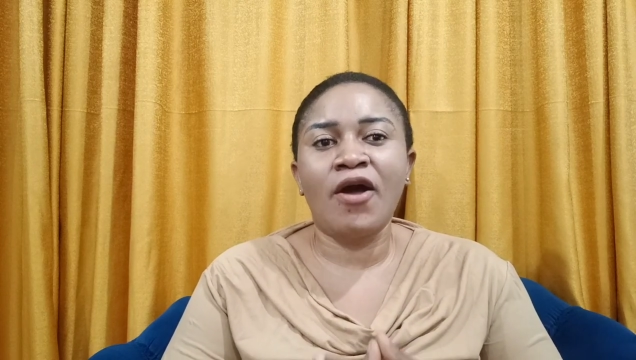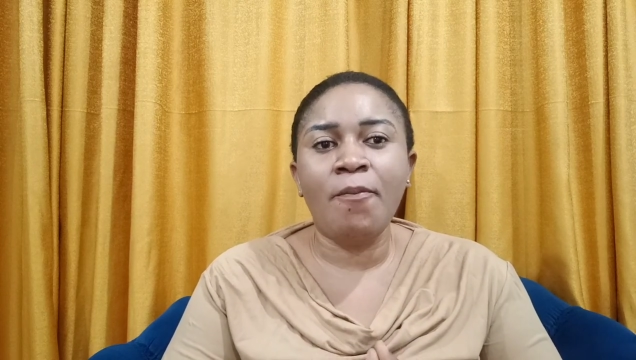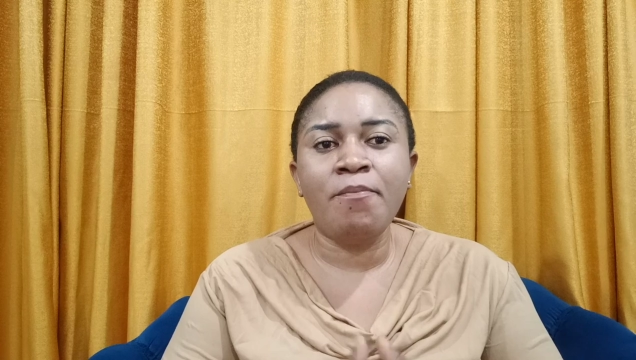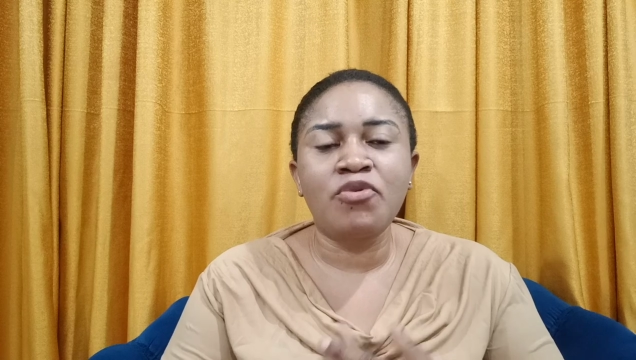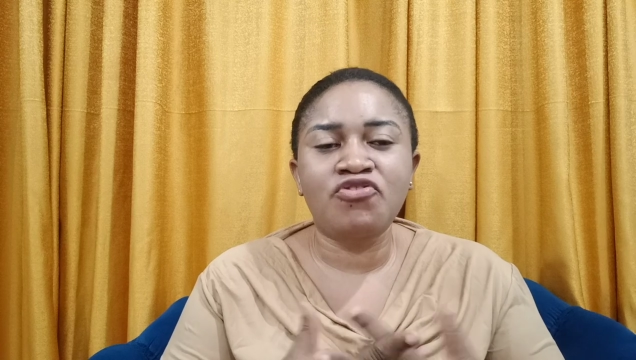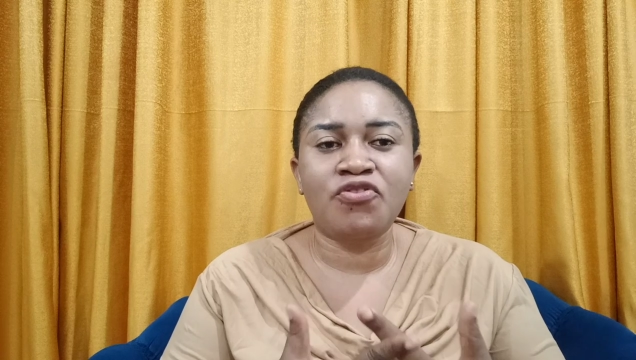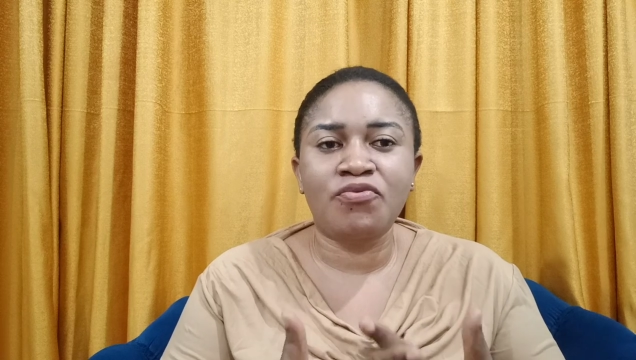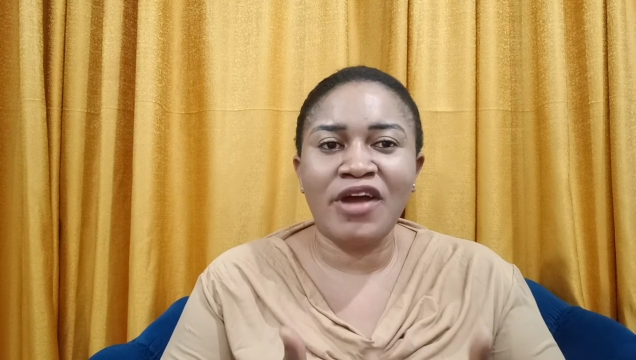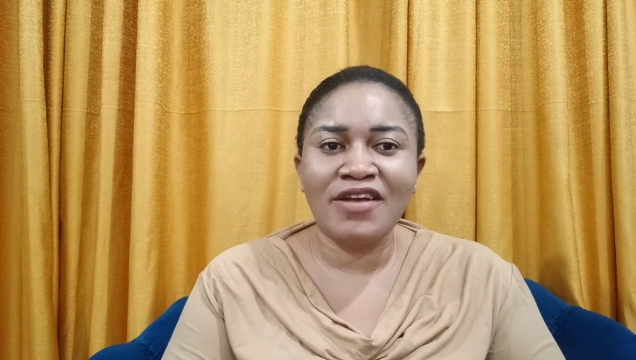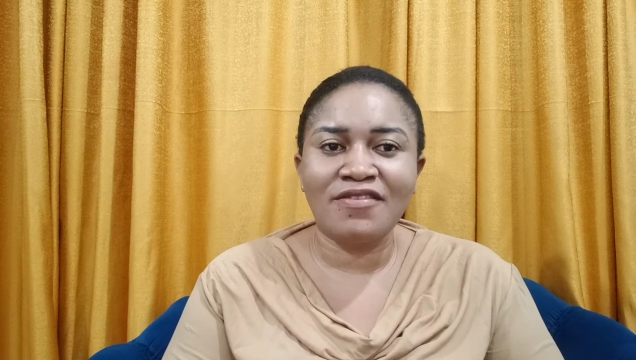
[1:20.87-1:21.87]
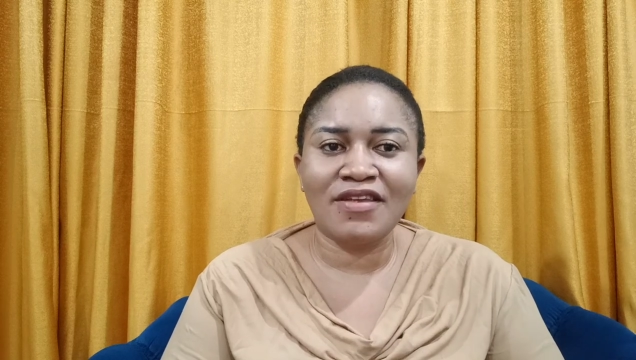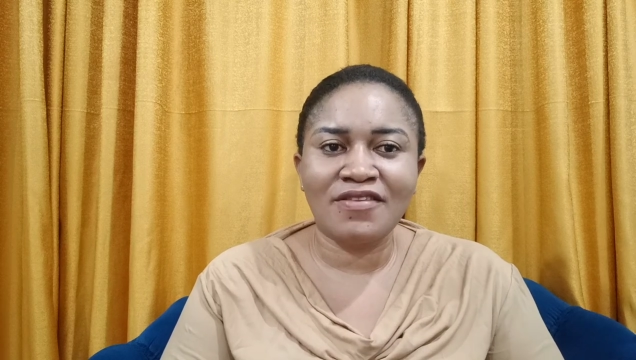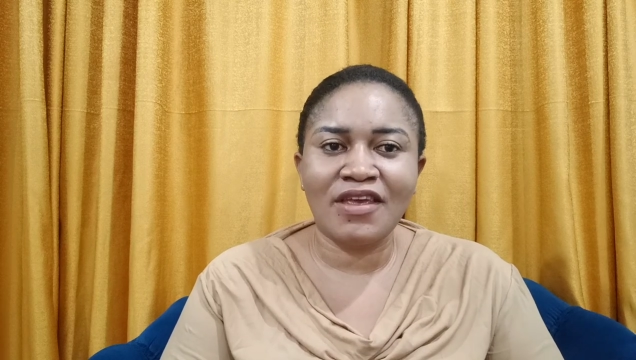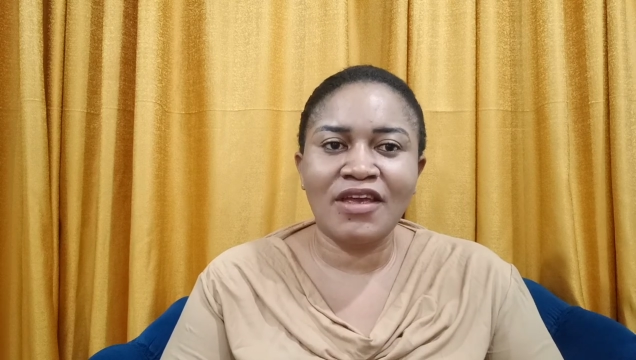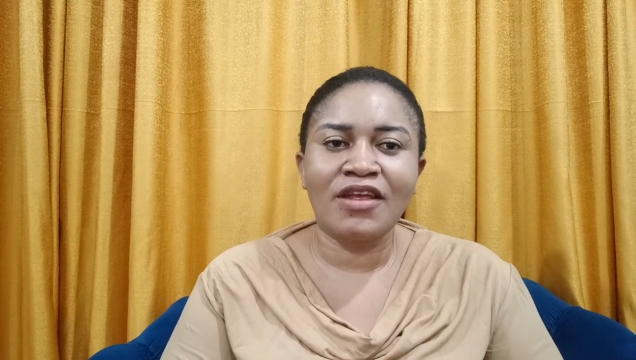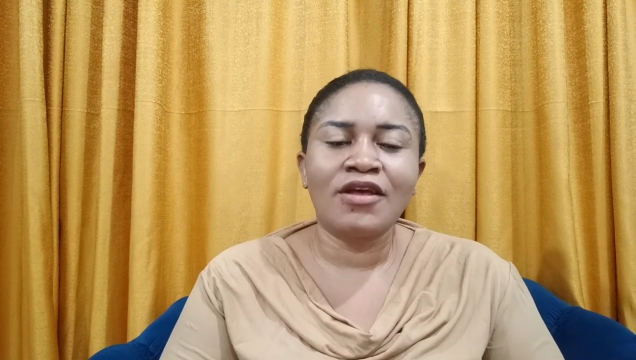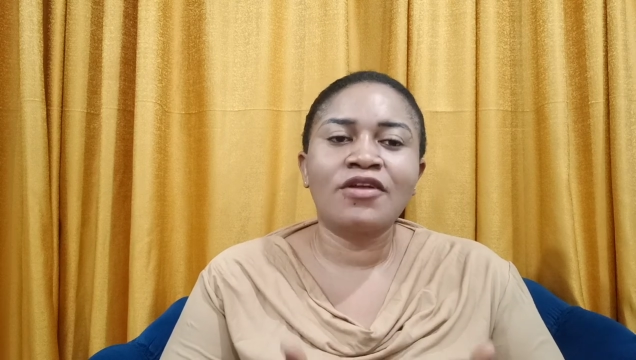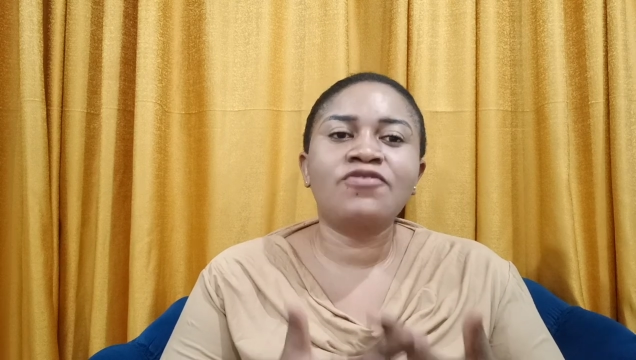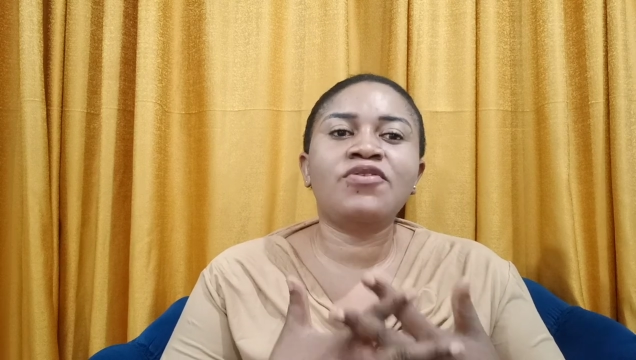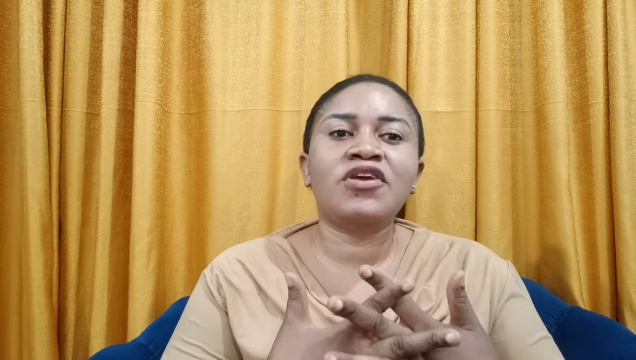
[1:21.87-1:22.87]
help moisturize their skin
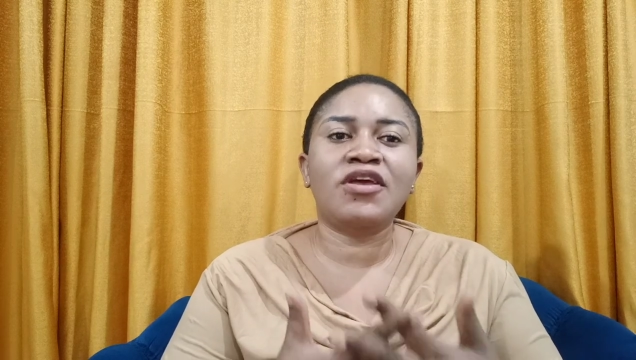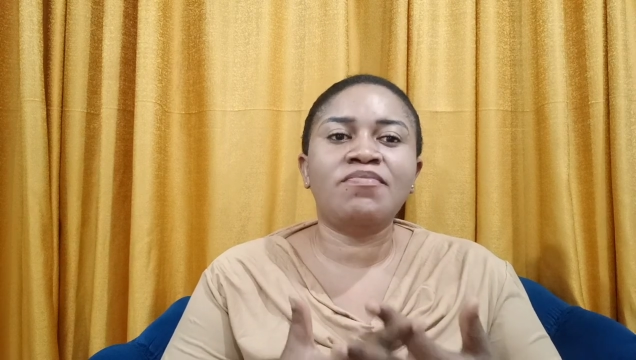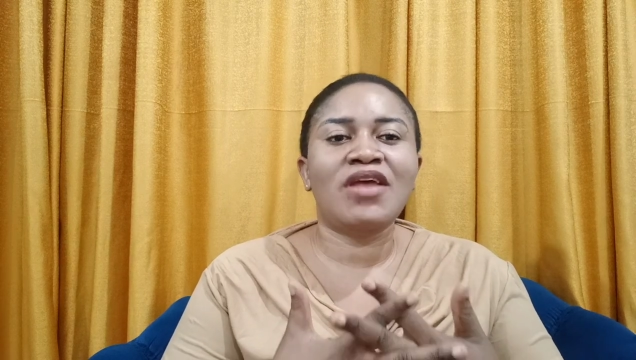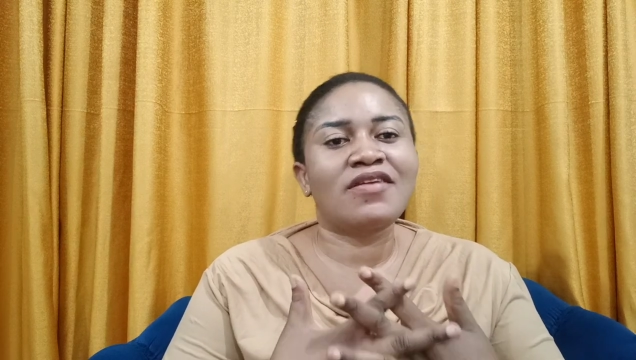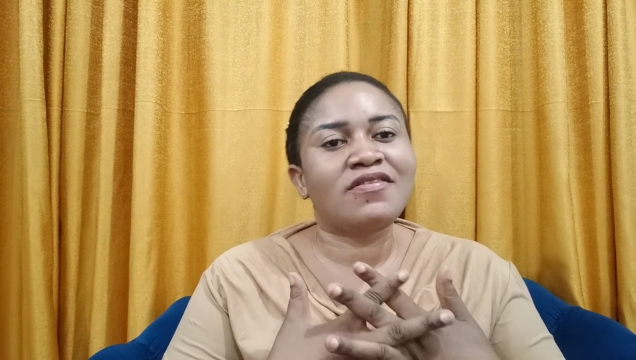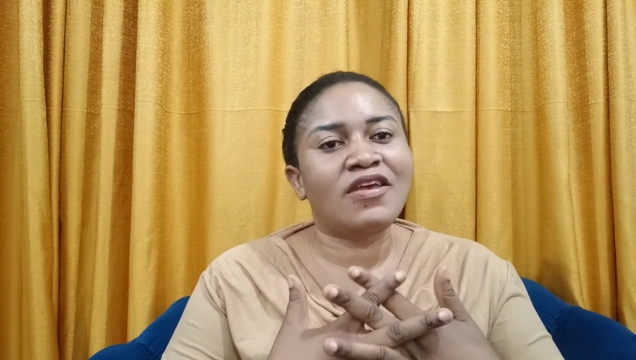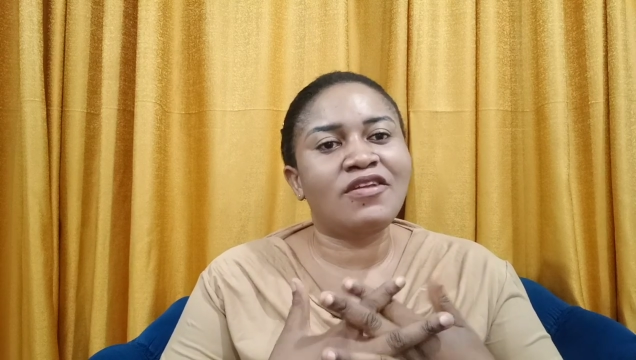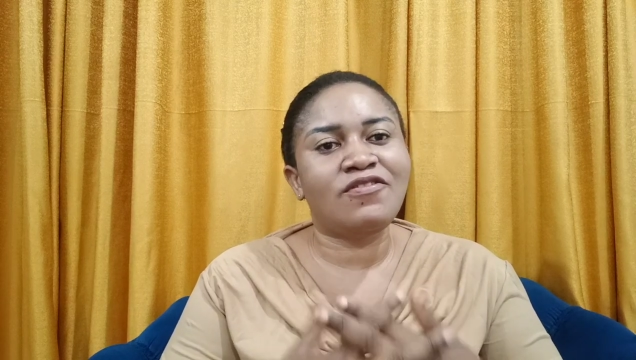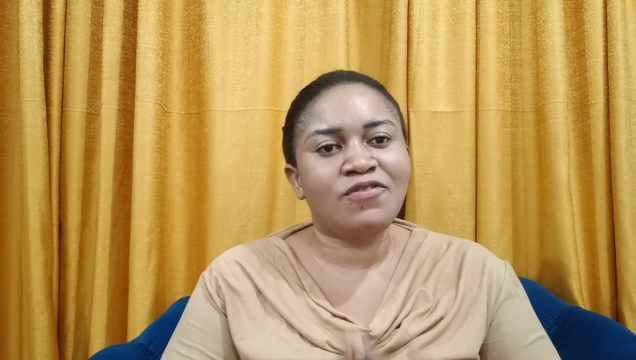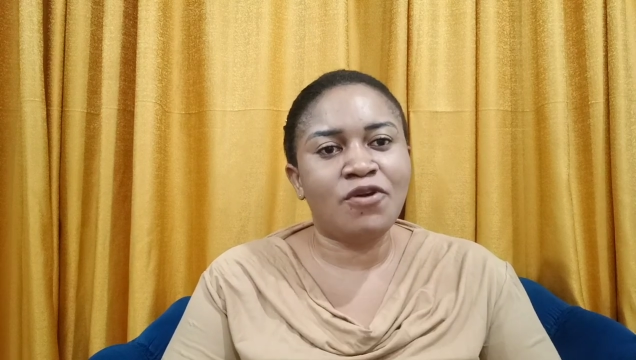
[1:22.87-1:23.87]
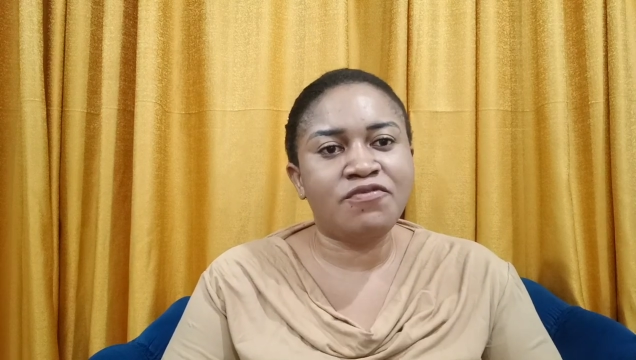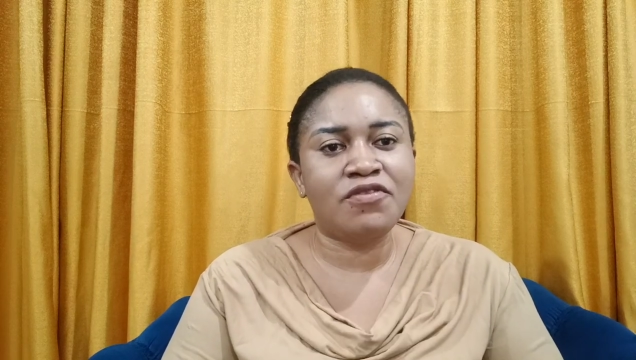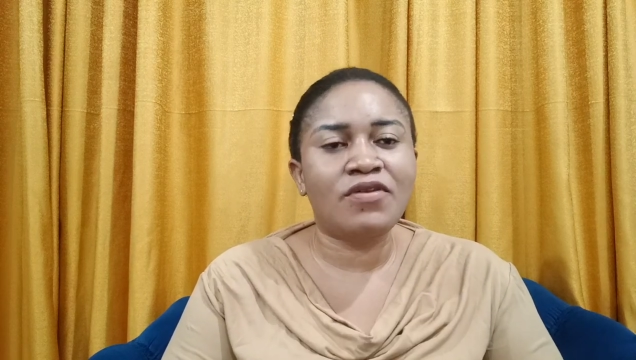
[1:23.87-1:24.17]
to keep their skin soft.